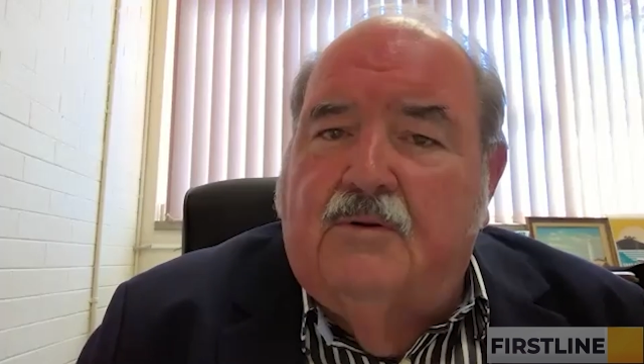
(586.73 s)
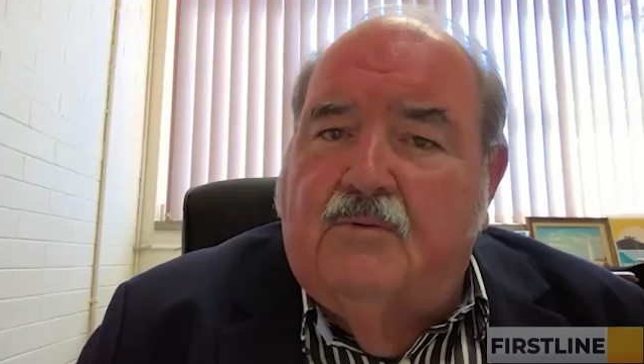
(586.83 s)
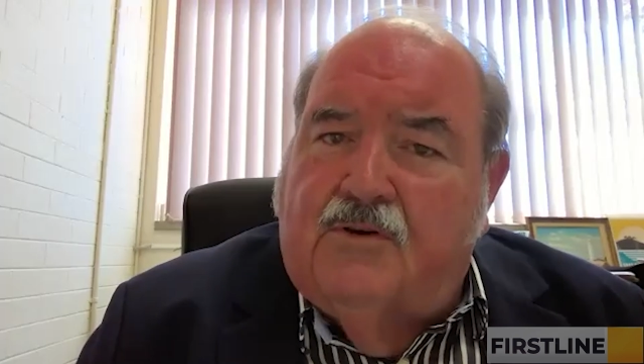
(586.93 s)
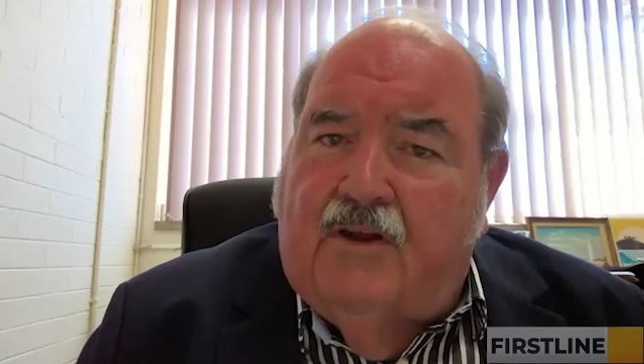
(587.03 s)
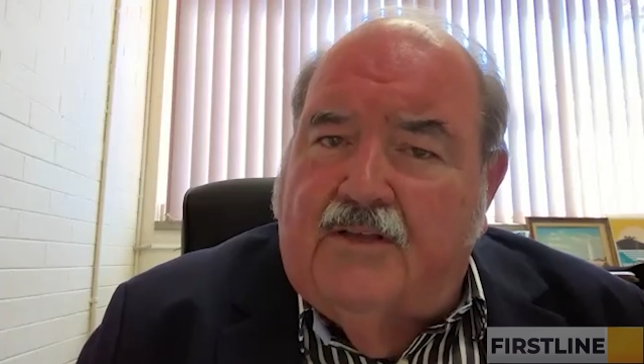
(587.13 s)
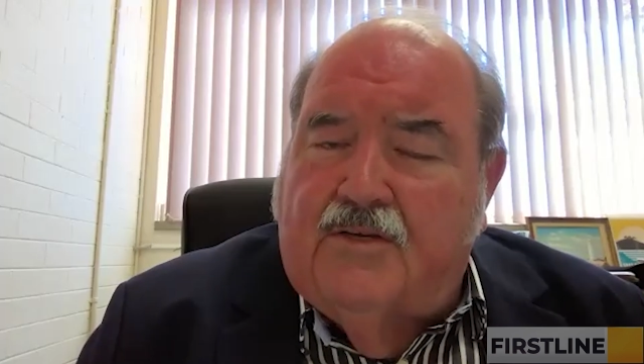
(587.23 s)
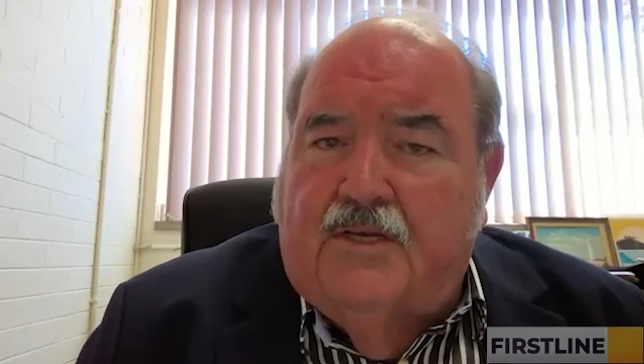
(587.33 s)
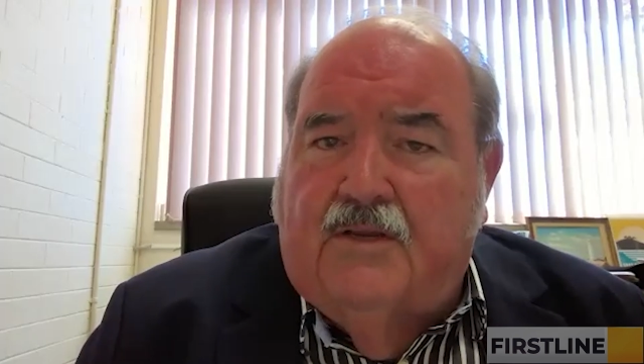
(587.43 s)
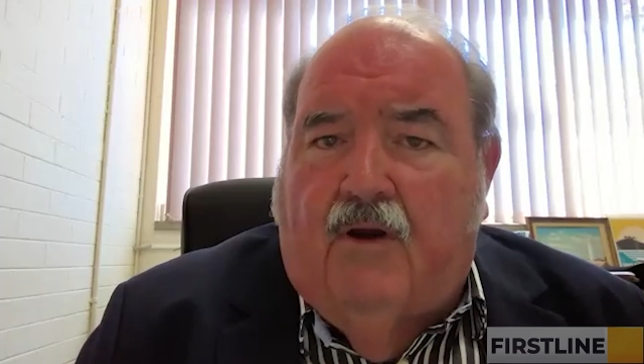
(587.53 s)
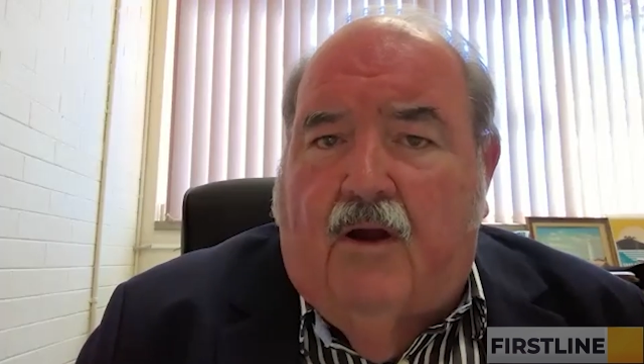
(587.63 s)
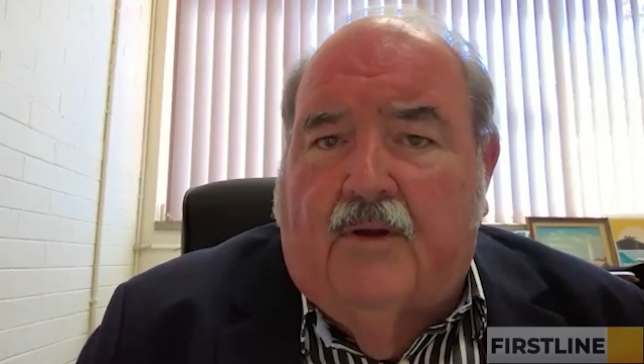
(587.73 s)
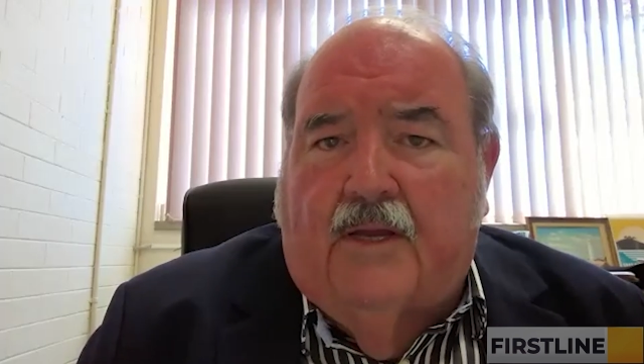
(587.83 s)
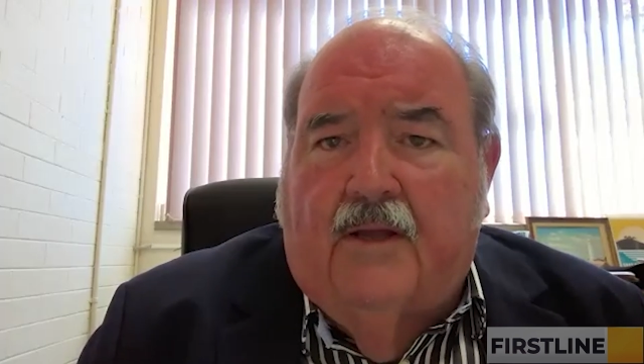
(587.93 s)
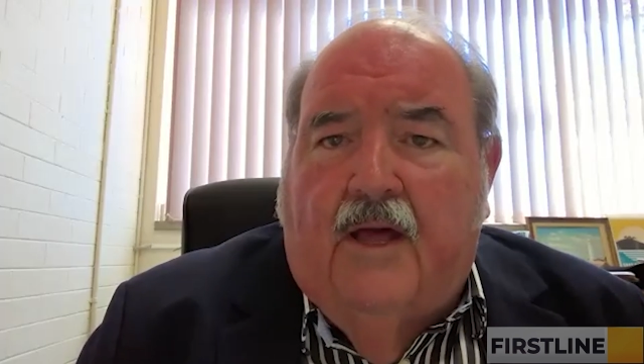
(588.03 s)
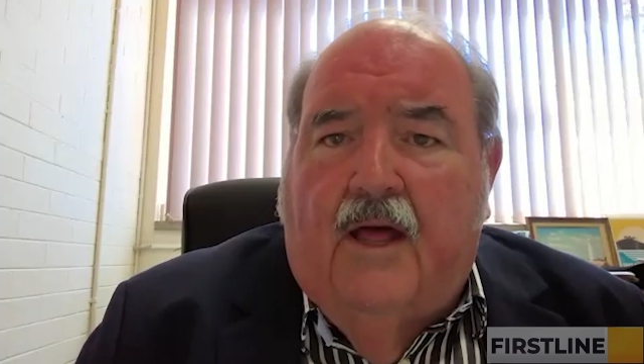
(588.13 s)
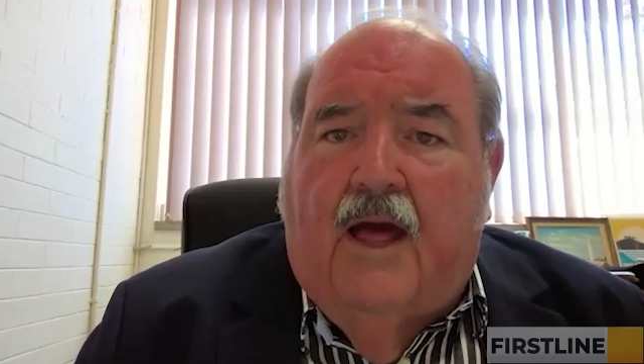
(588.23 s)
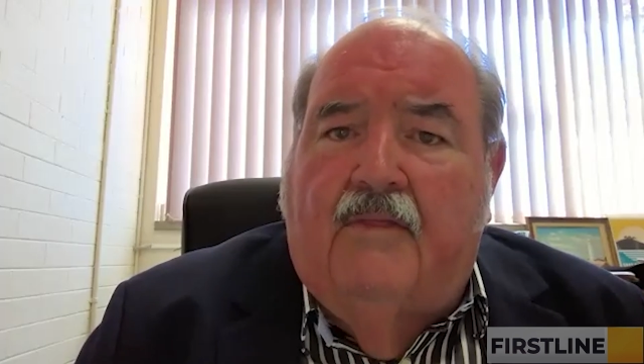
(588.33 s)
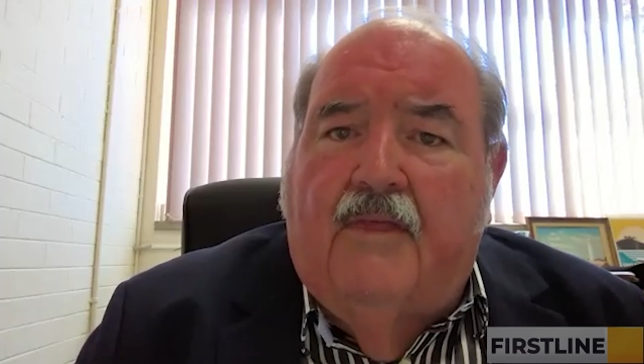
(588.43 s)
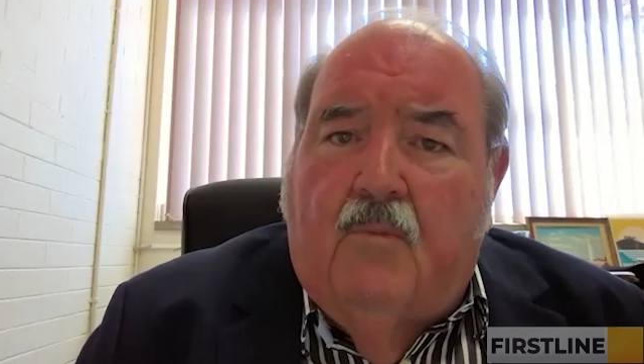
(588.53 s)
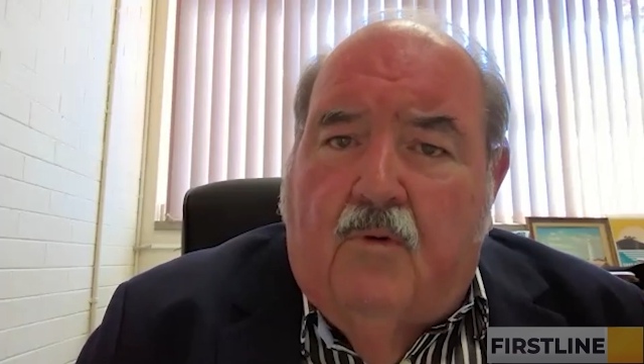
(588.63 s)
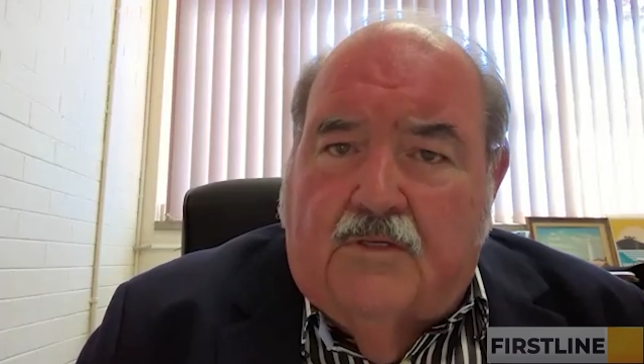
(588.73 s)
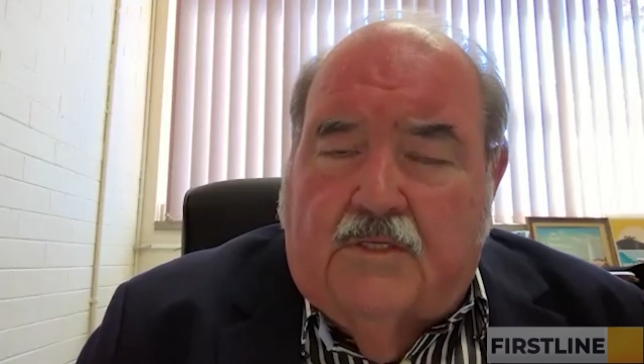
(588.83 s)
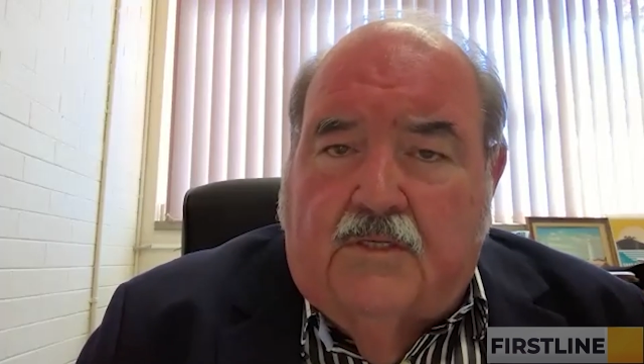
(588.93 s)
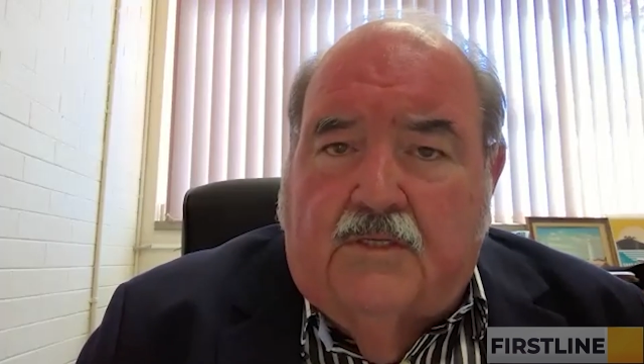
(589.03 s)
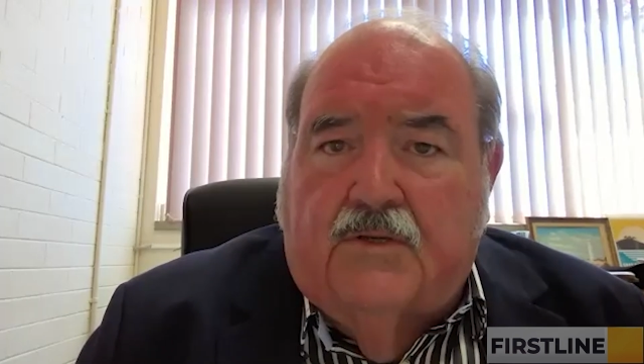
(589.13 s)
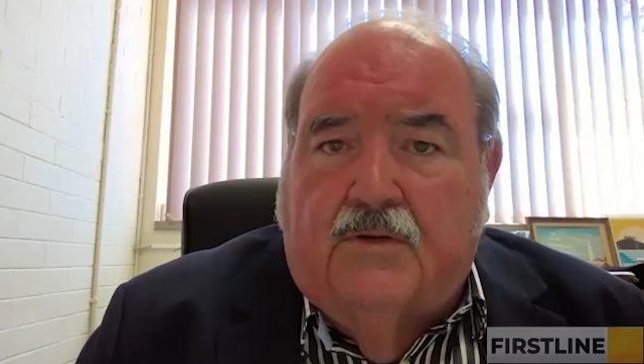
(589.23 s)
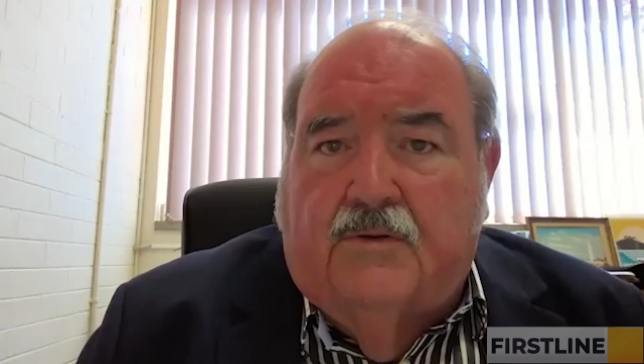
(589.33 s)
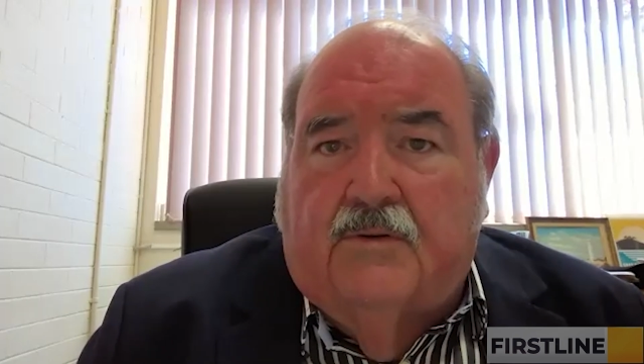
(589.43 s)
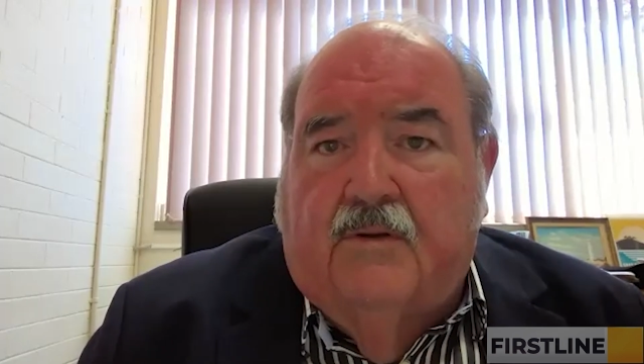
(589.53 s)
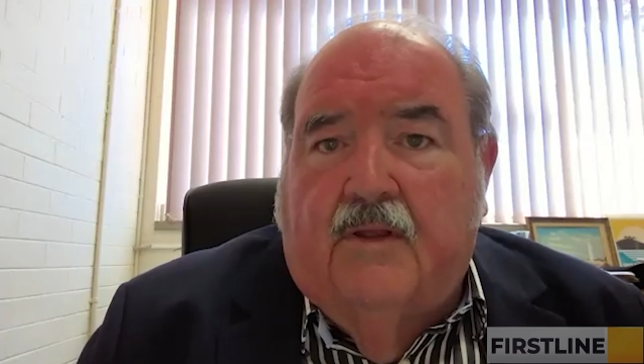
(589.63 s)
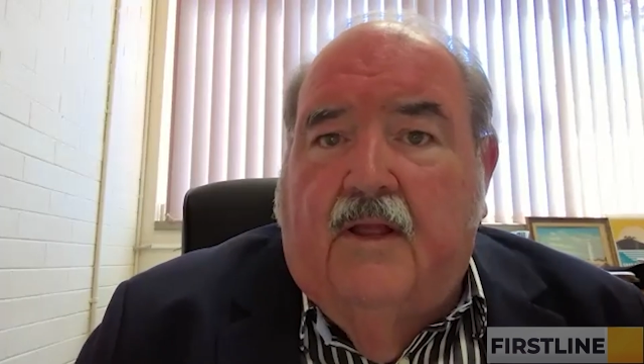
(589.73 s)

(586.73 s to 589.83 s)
it was gradually growing and there was concern.